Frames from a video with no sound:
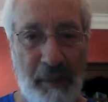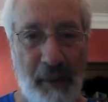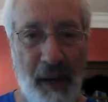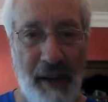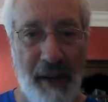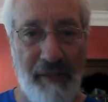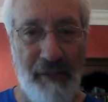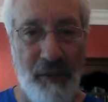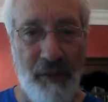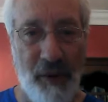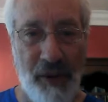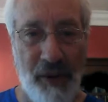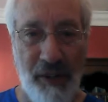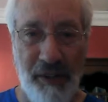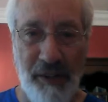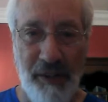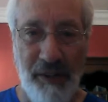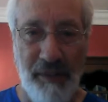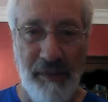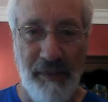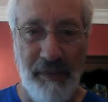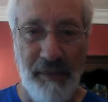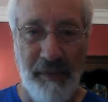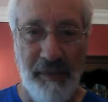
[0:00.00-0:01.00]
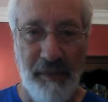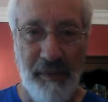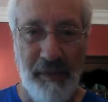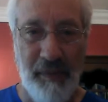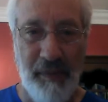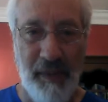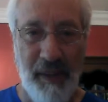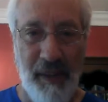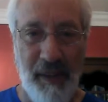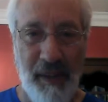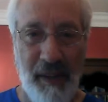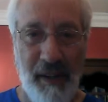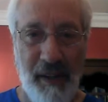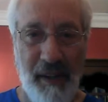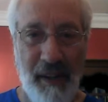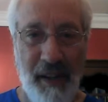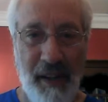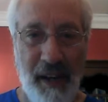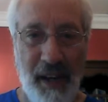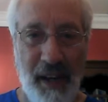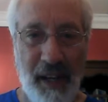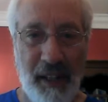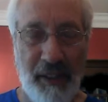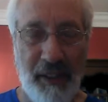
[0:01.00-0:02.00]
life force.
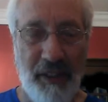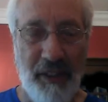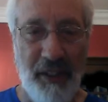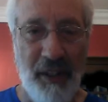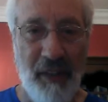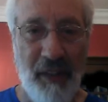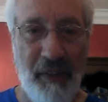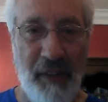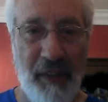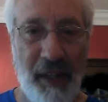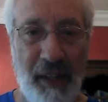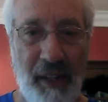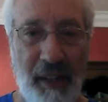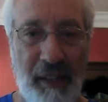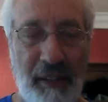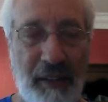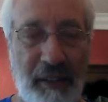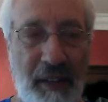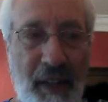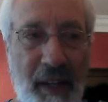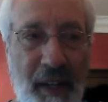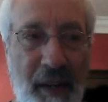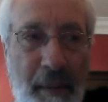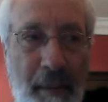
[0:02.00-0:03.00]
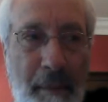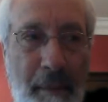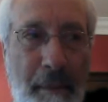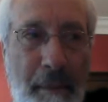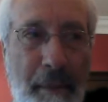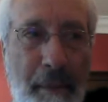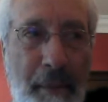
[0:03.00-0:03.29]
still the same